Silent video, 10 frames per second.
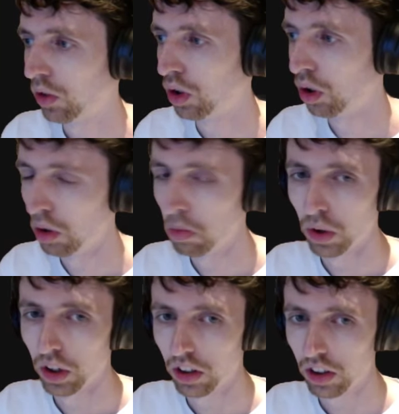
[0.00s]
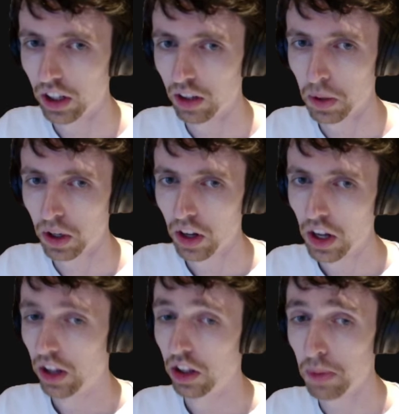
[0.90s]
too important, and the
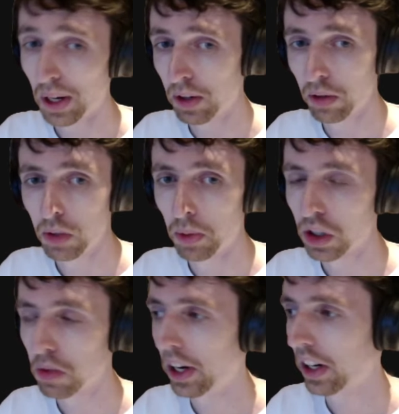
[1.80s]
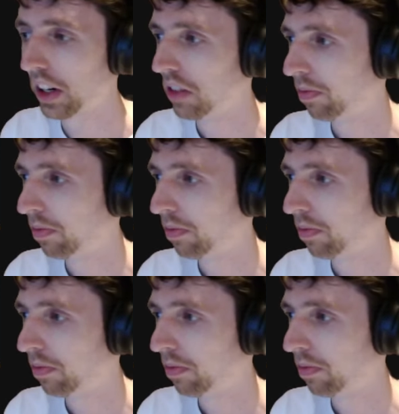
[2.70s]
spec becomes a burst spec.